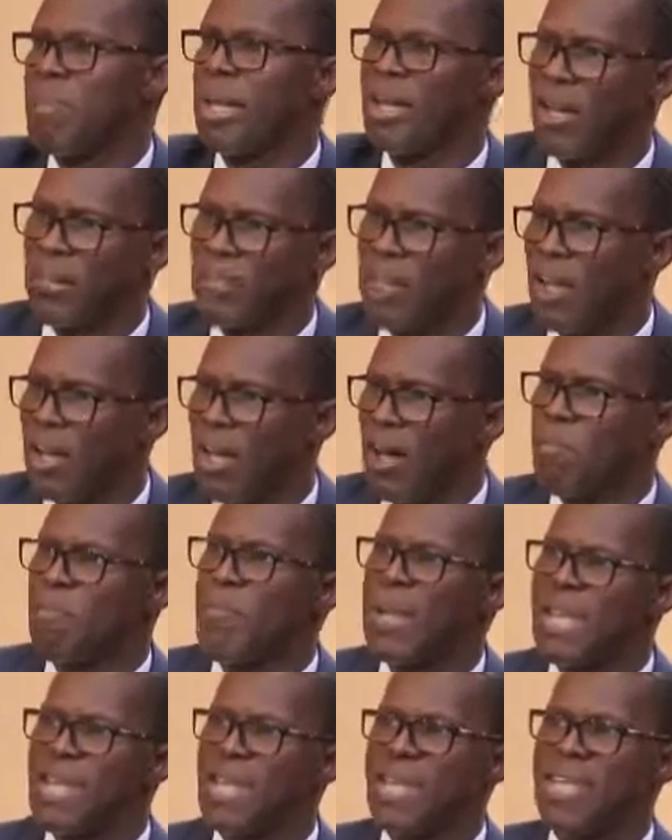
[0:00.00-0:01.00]
because the
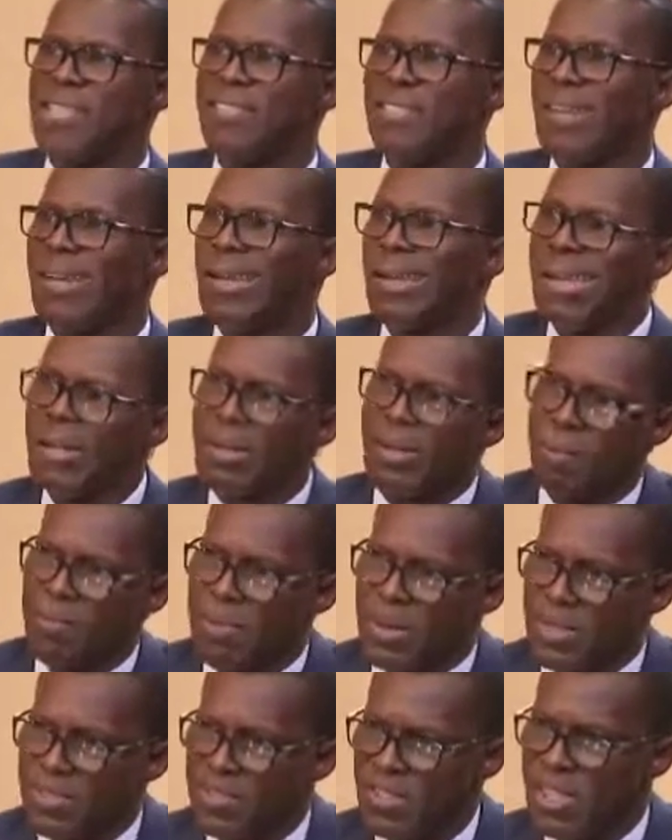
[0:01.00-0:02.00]
company is a legal
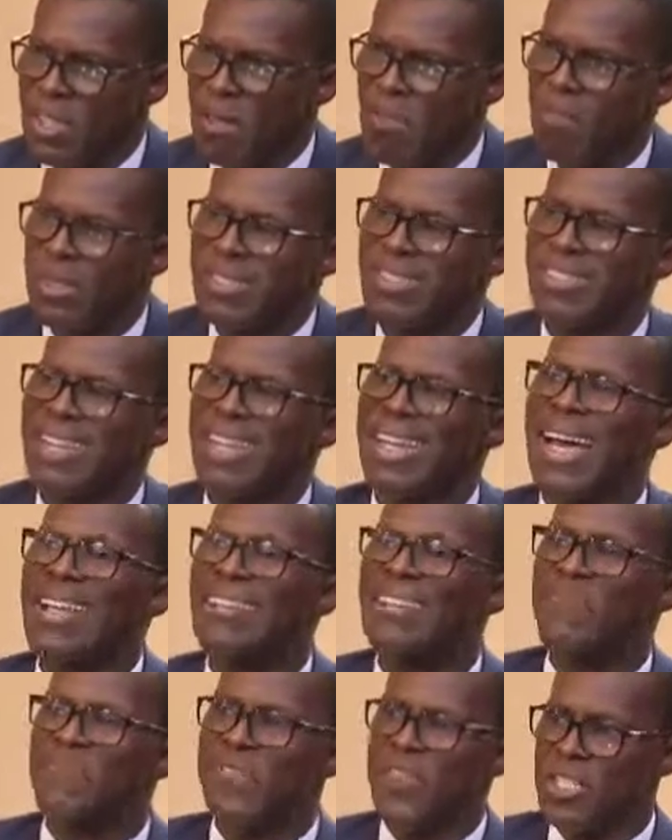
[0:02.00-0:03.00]
person, but is an
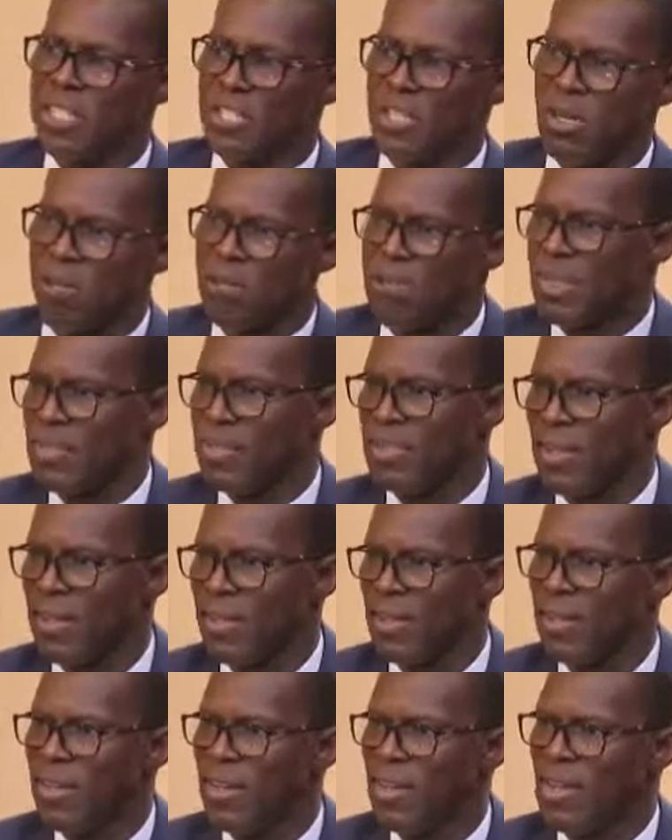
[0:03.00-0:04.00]
artificial person.
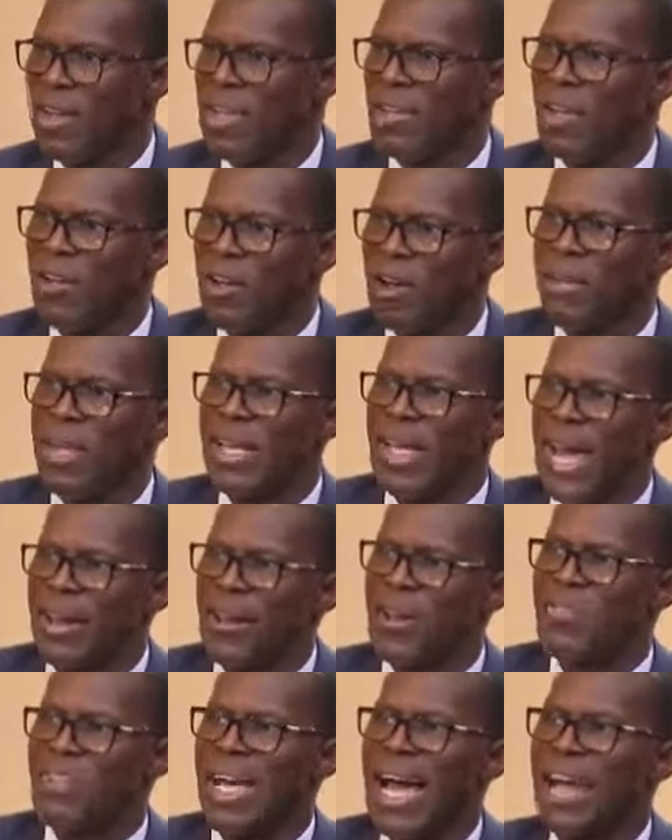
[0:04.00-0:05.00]
The company
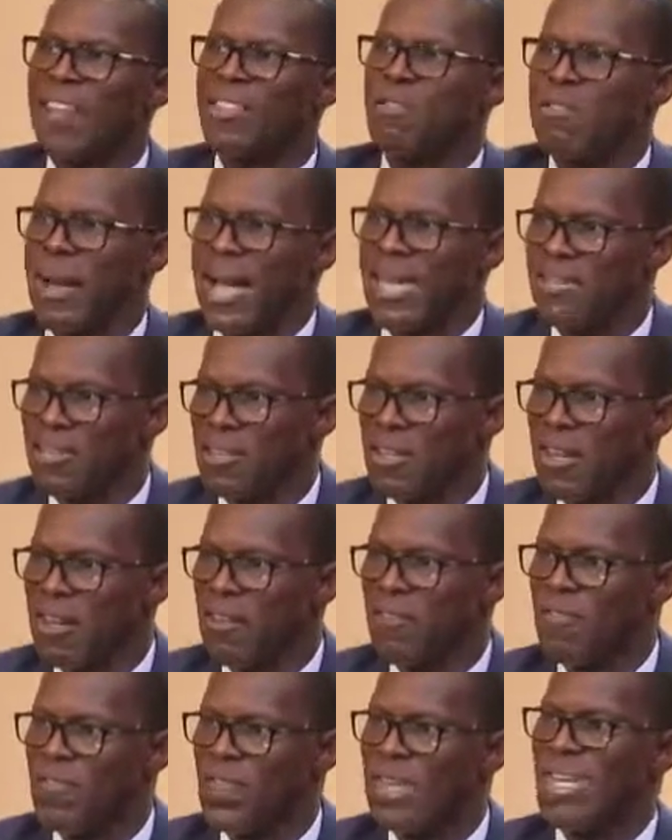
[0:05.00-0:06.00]
cannot act by
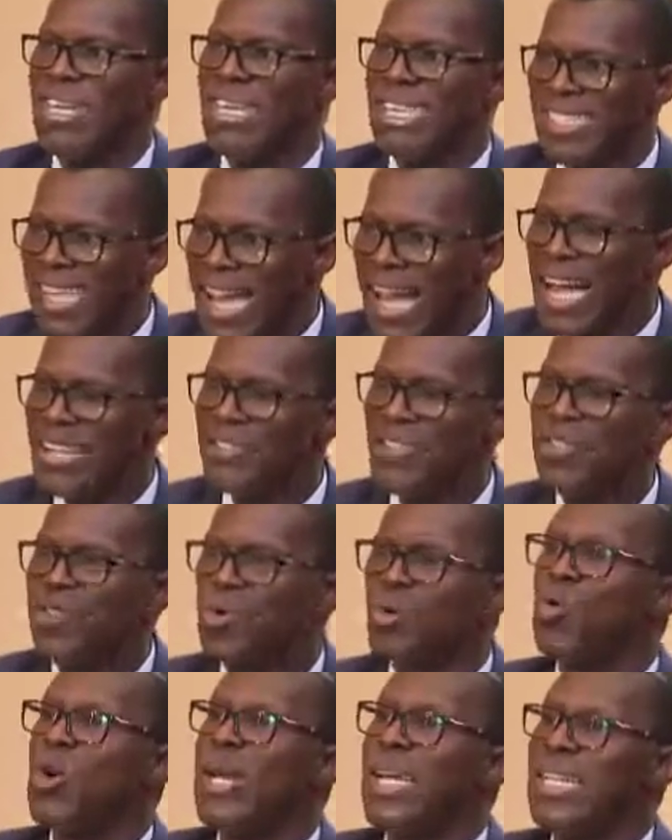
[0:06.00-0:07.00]
itself. It acts
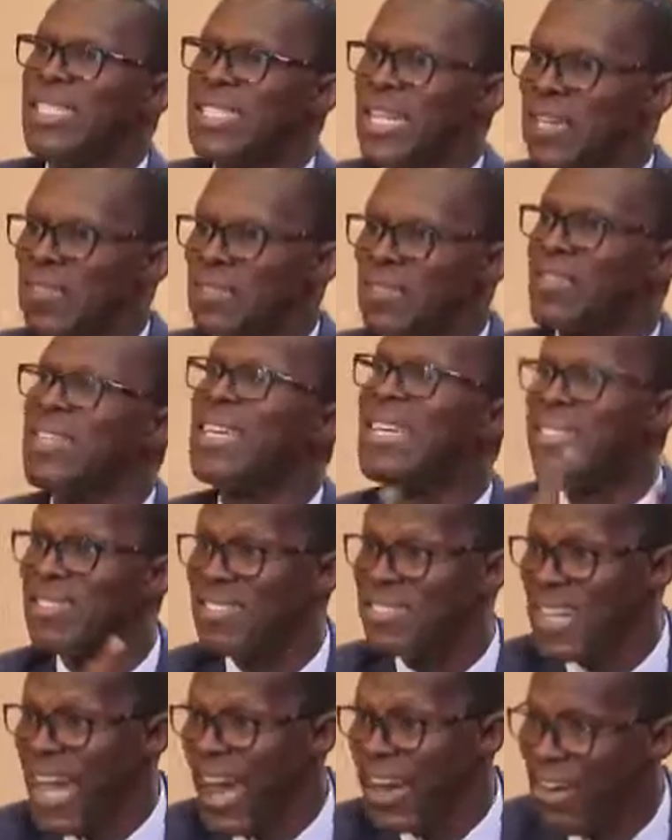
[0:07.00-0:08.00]
through agents, its
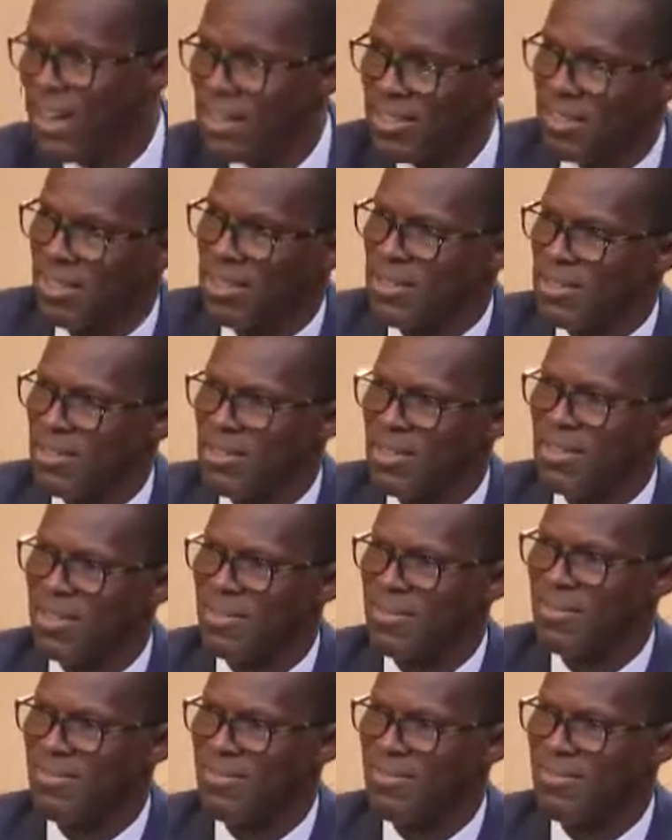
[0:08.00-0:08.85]
directors.